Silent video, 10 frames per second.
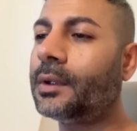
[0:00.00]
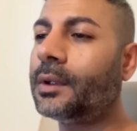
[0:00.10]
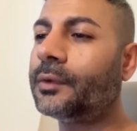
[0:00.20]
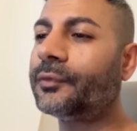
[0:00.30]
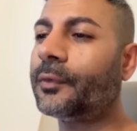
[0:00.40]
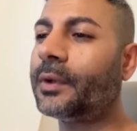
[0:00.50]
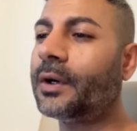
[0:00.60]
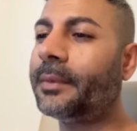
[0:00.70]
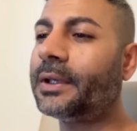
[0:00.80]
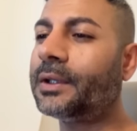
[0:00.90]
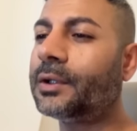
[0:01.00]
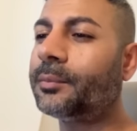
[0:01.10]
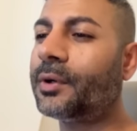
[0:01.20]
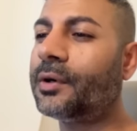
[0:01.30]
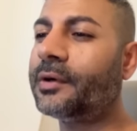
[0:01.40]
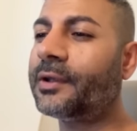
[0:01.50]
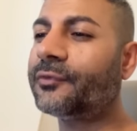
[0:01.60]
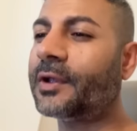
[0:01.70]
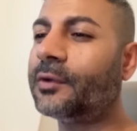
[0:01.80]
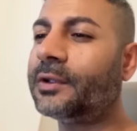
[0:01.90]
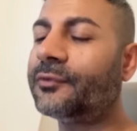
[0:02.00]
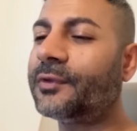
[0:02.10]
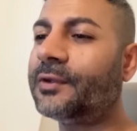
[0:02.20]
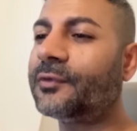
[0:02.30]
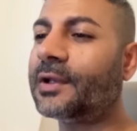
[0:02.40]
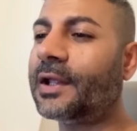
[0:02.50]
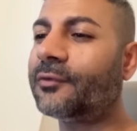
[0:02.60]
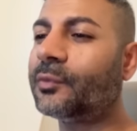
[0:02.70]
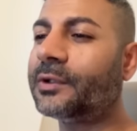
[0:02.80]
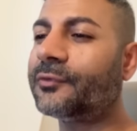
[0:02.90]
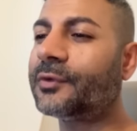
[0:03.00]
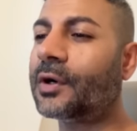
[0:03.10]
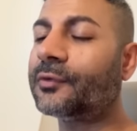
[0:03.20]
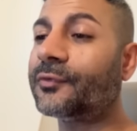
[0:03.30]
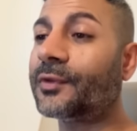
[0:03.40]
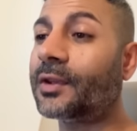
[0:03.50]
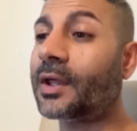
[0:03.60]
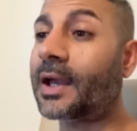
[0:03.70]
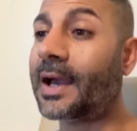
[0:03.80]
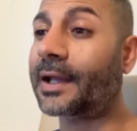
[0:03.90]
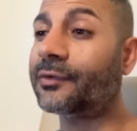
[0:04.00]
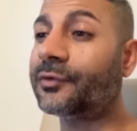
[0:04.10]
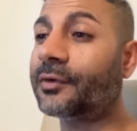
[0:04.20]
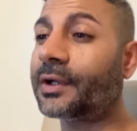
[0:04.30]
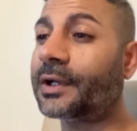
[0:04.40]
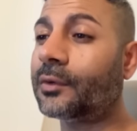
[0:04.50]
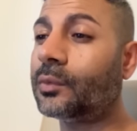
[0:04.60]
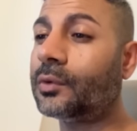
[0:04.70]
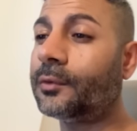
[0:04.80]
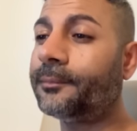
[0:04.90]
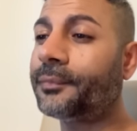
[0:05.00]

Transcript: So we are making good progress. Now you can see to the left, we can start to see the anterior canal wall.